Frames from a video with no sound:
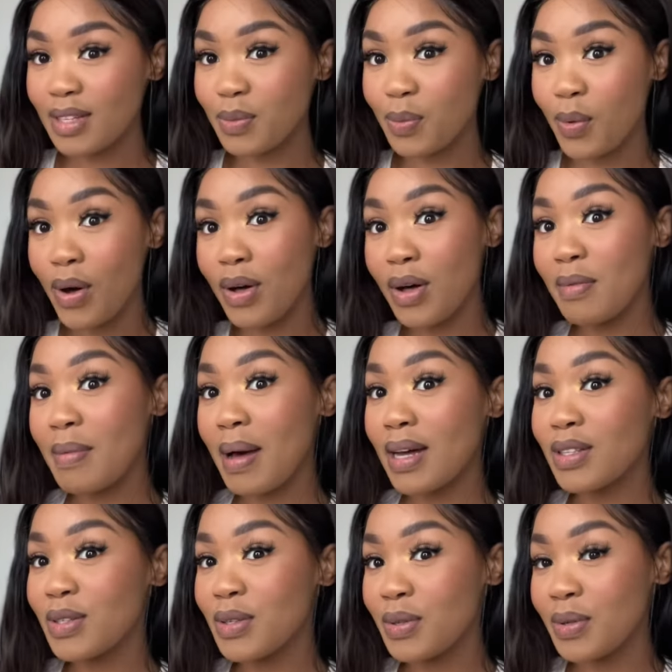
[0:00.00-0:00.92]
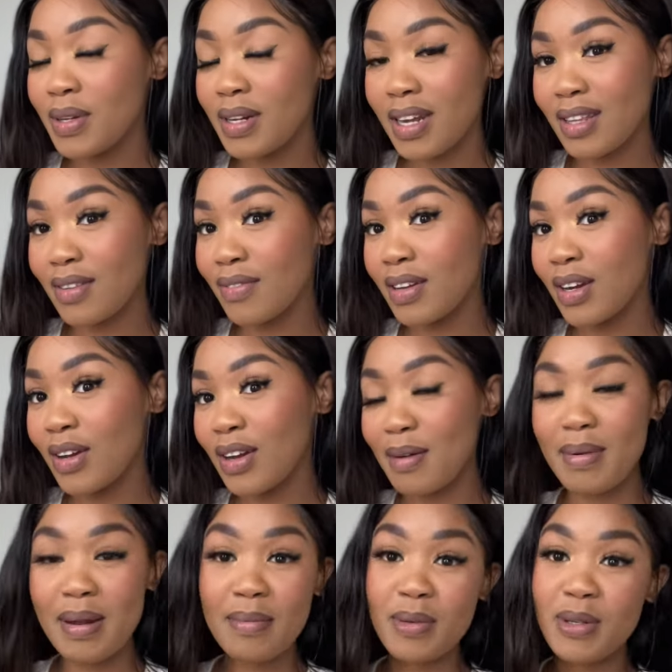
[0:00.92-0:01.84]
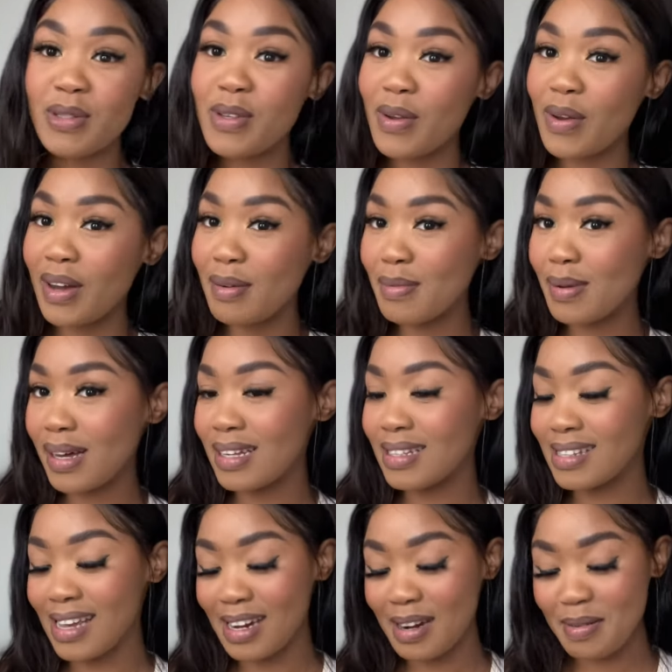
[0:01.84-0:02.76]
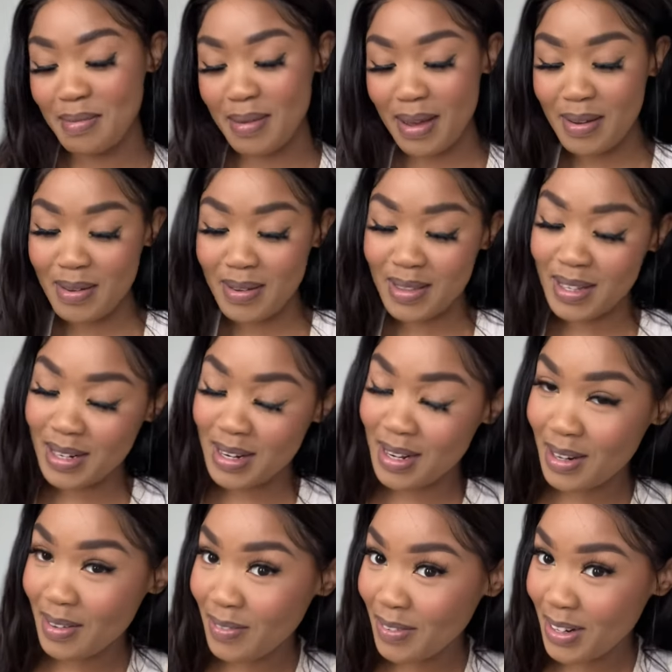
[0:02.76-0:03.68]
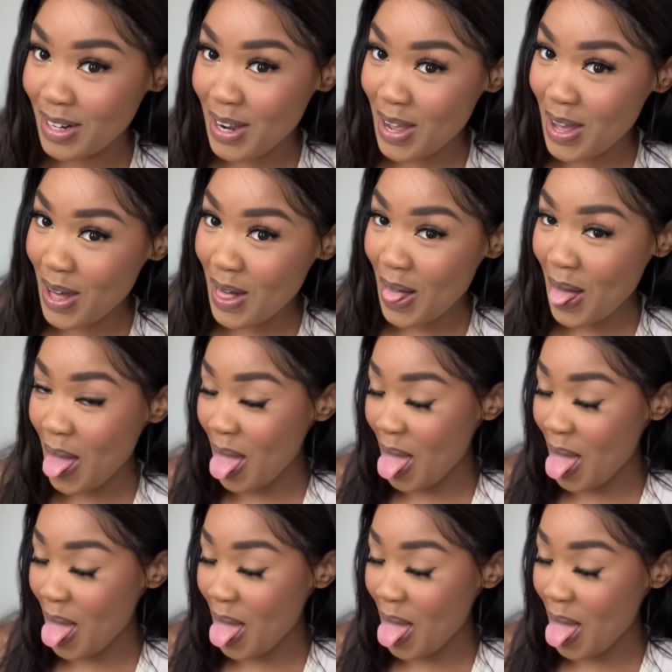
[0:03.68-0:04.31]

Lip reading: Welcome back to another video. I'm back with another video.